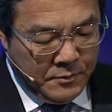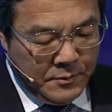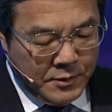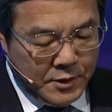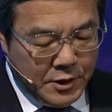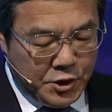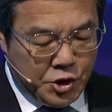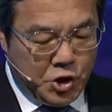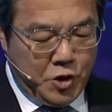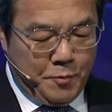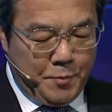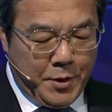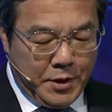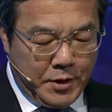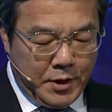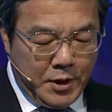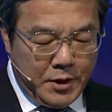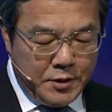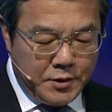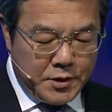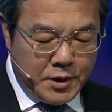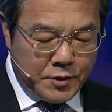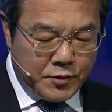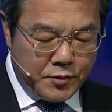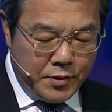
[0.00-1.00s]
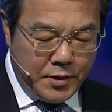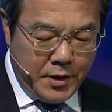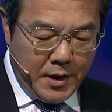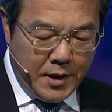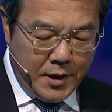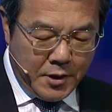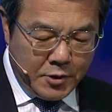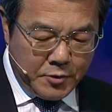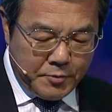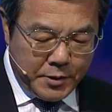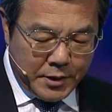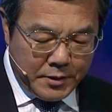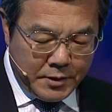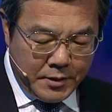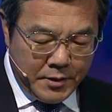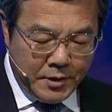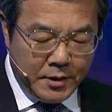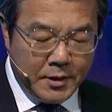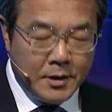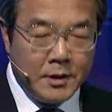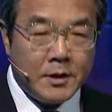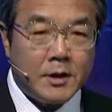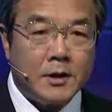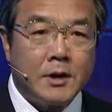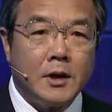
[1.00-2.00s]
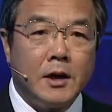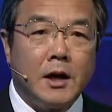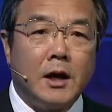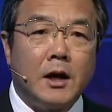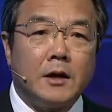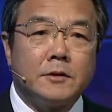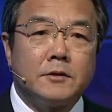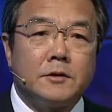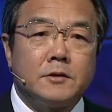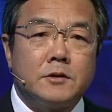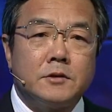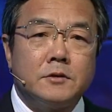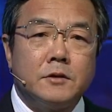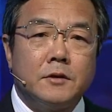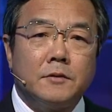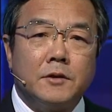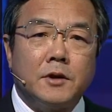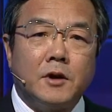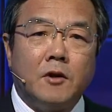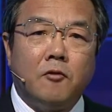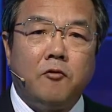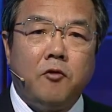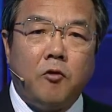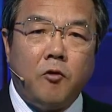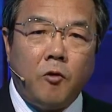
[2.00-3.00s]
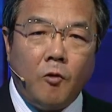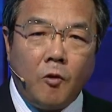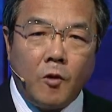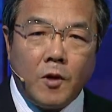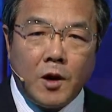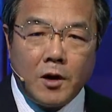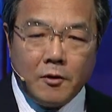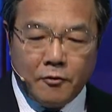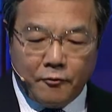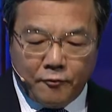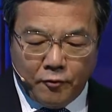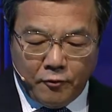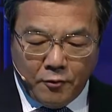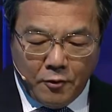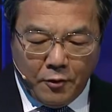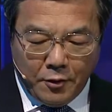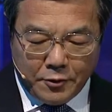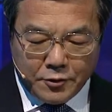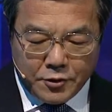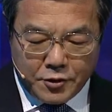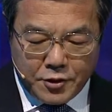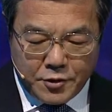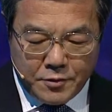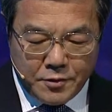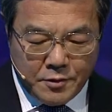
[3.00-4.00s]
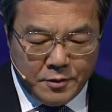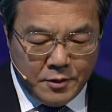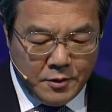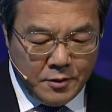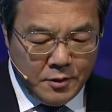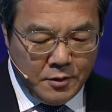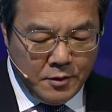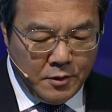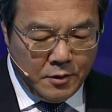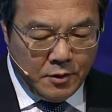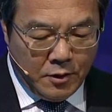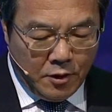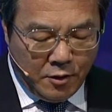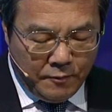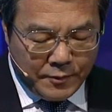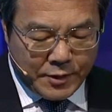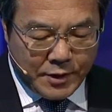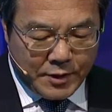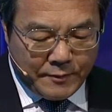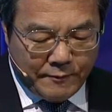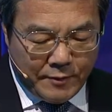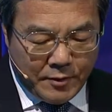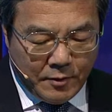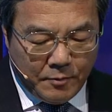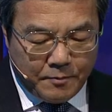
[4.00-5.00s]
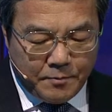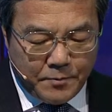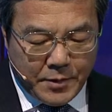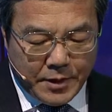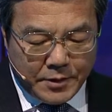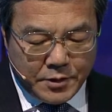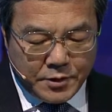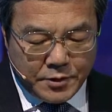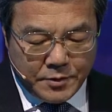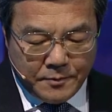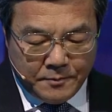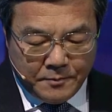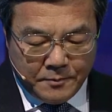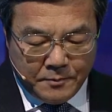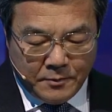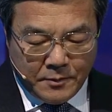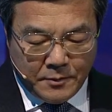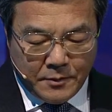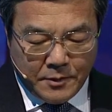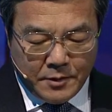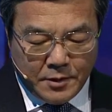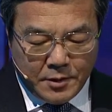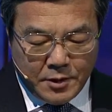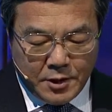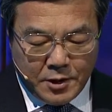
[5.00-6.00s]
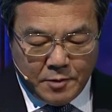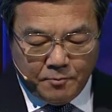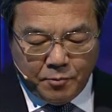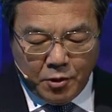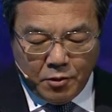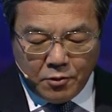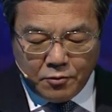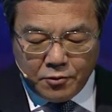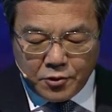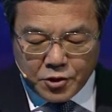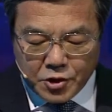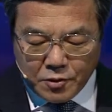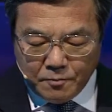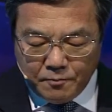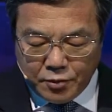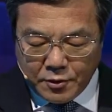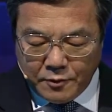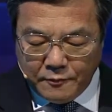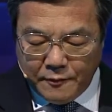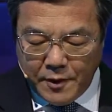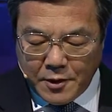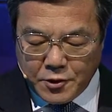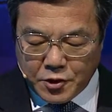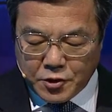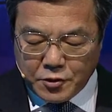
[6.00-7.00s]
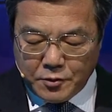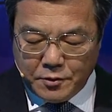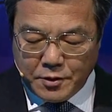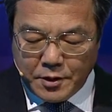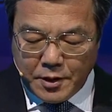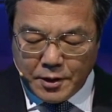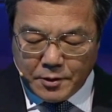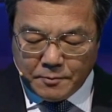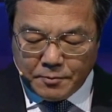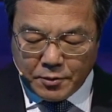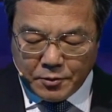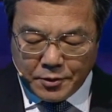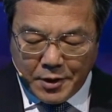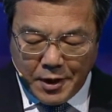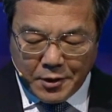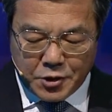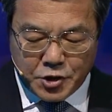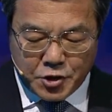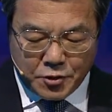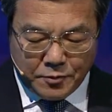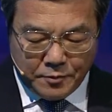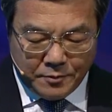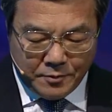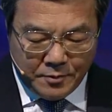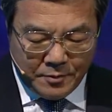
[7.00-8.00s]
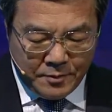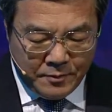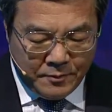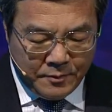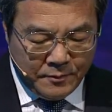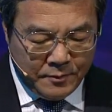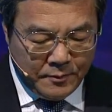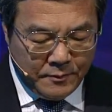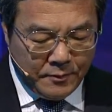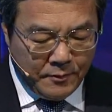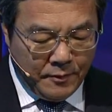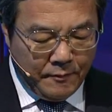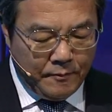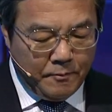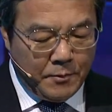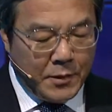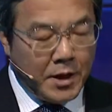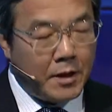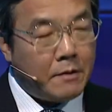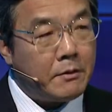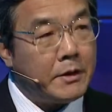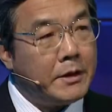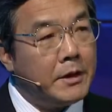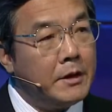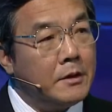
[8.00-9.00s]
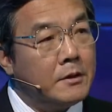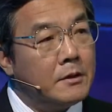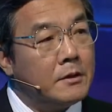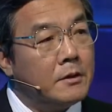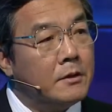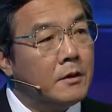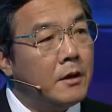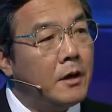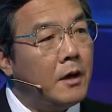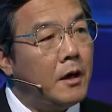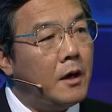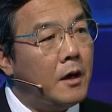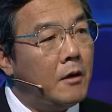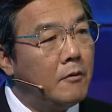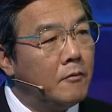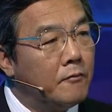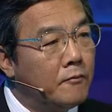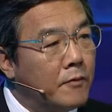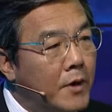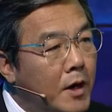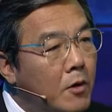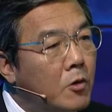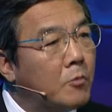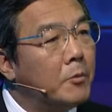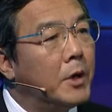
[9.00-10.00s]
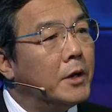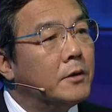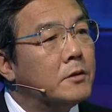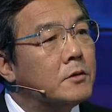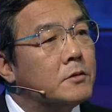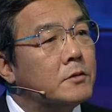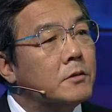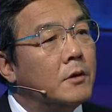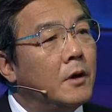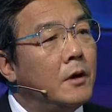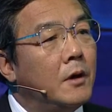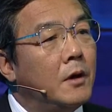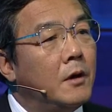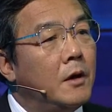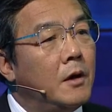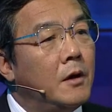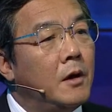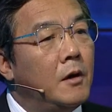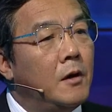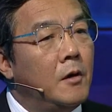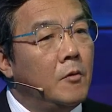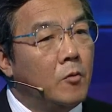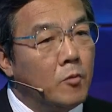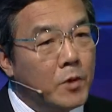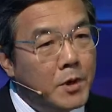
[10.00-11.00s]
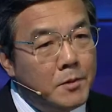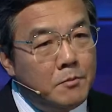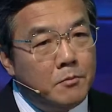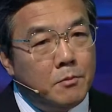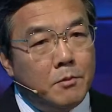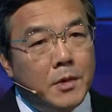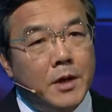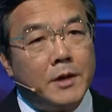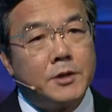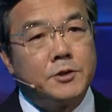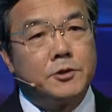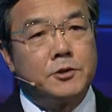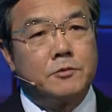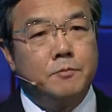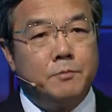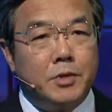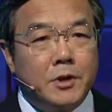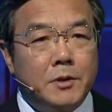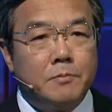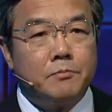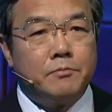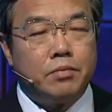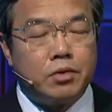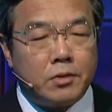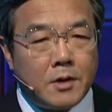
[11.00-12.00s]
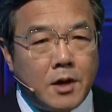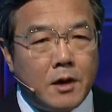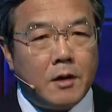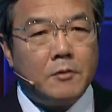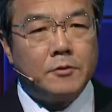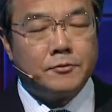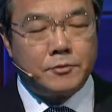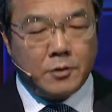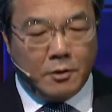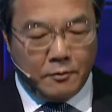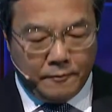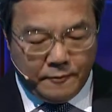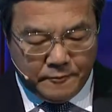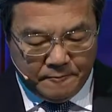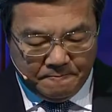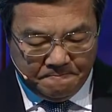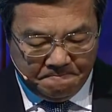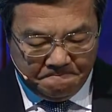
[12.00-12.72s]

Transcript: The shipping industry has been at the forefront of the development in pollution prevention and protection of marine environment. We must be proud of.